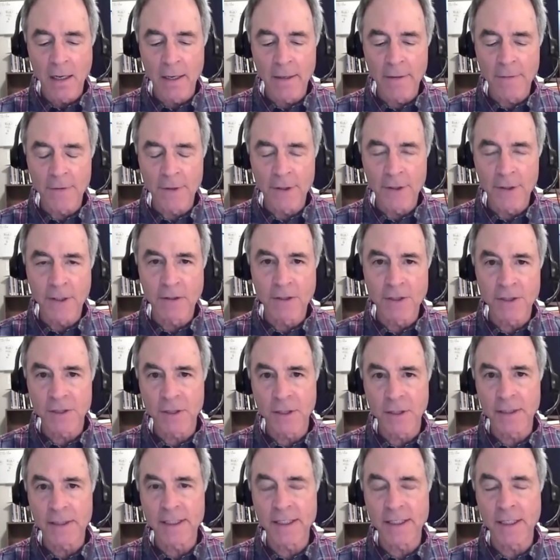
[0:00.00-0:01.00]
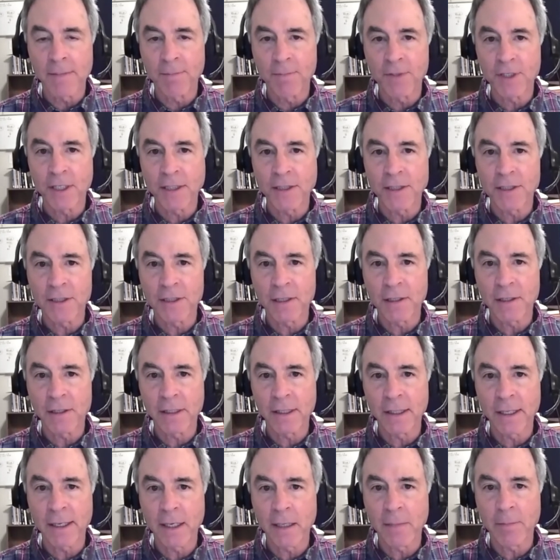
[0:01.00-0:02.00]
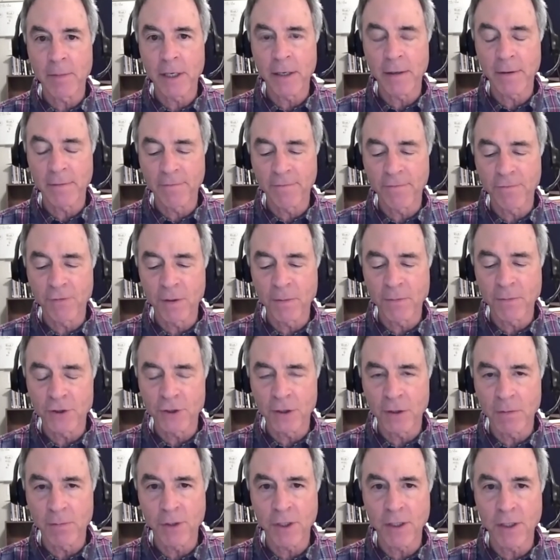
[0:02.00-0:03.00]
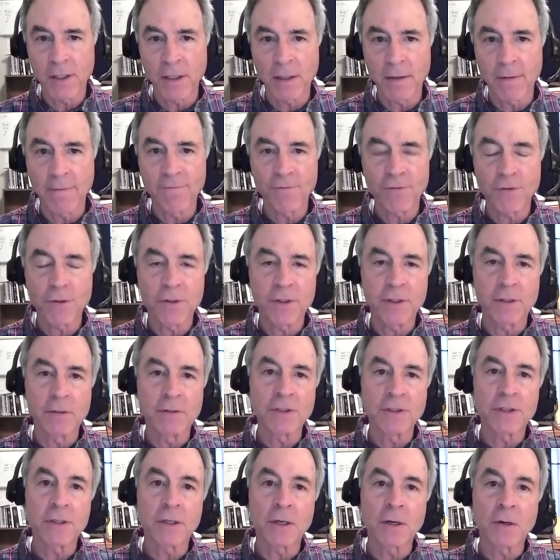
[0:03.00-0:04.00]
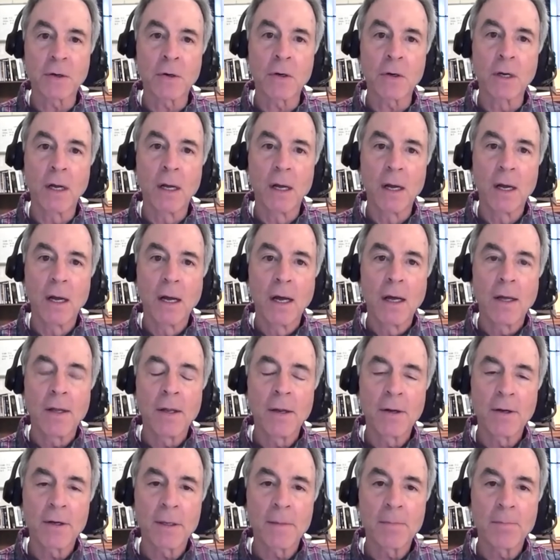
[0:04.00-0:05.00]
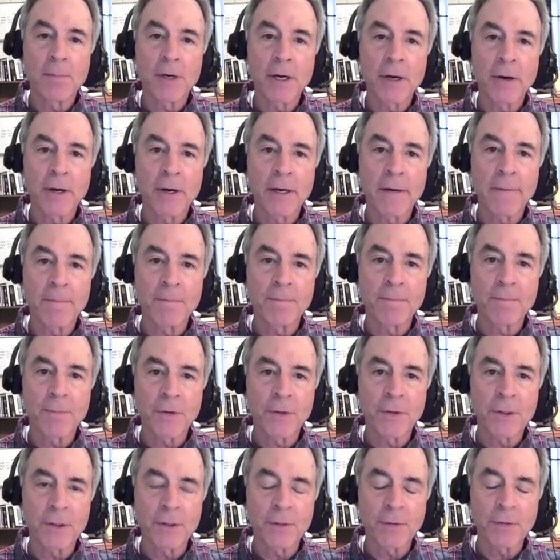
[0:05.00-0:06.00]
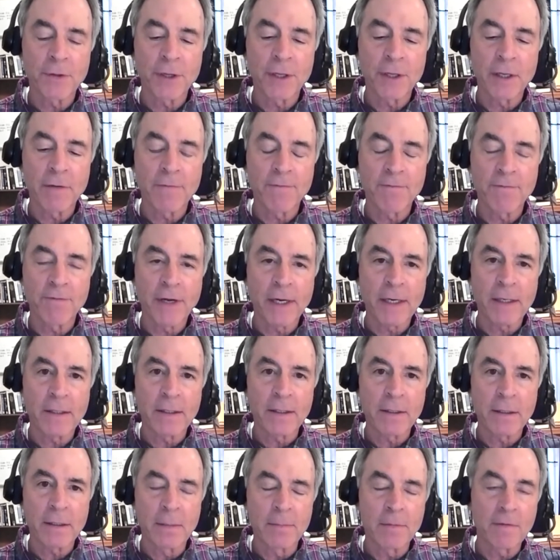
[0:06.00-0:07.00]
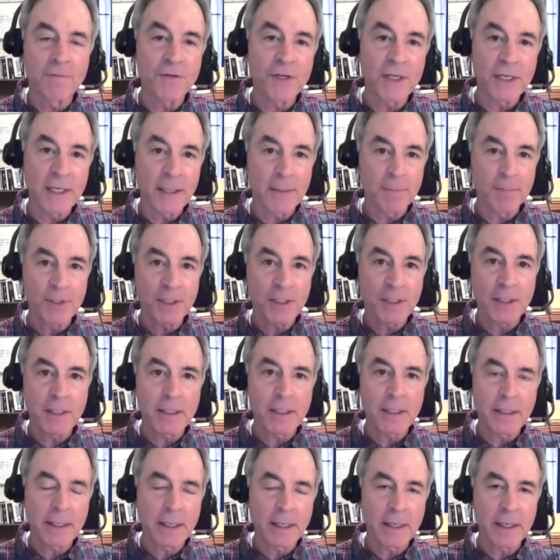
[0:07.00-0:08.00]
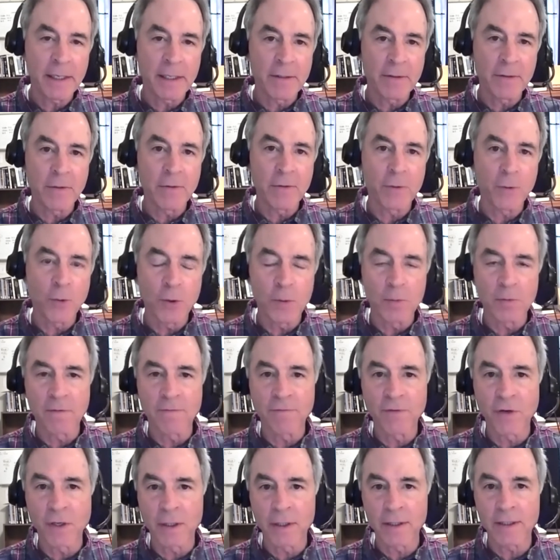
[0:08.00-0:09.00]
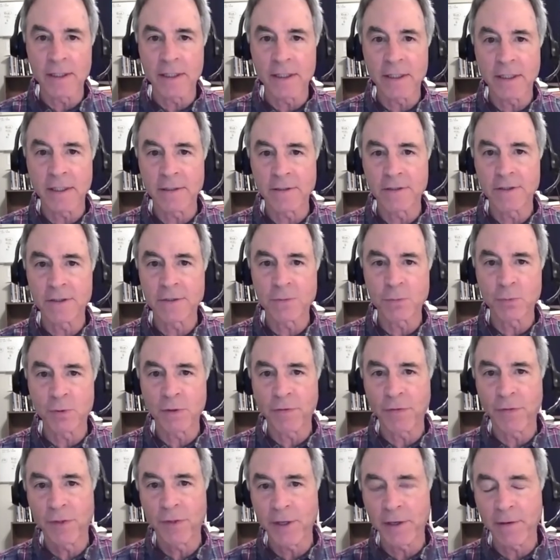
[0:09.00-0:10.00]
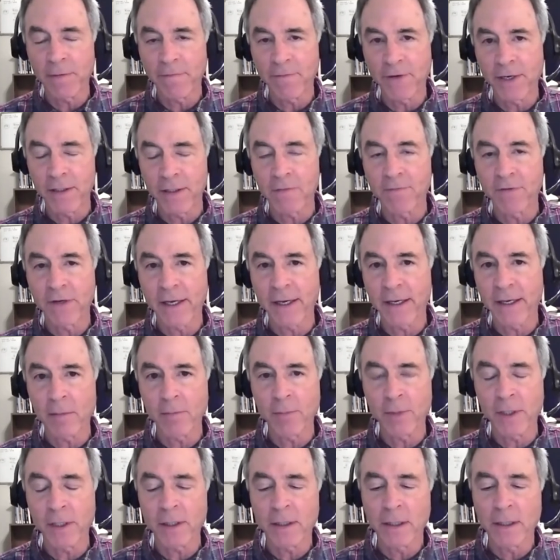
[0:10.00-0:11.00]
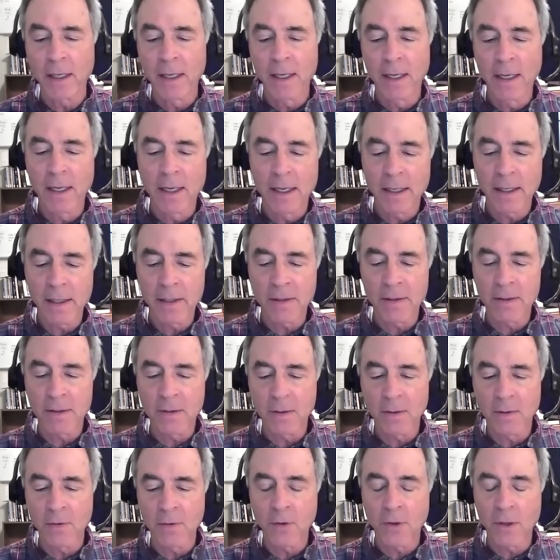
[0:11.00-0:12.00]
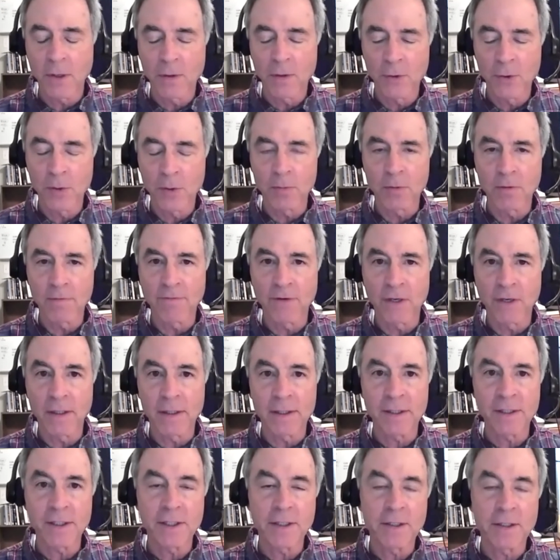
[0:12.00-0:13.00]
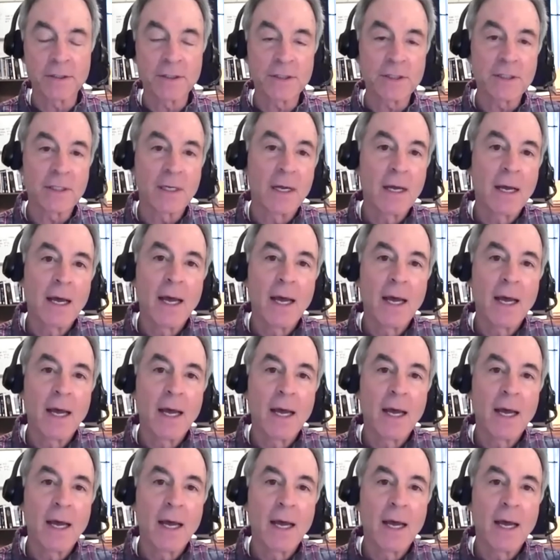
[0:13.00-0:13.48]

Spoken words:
There's a DMT study came out from Germany a few years ago, comparing the effect of DMT in normal volunteers with the effect of ketamine in normal volunteers.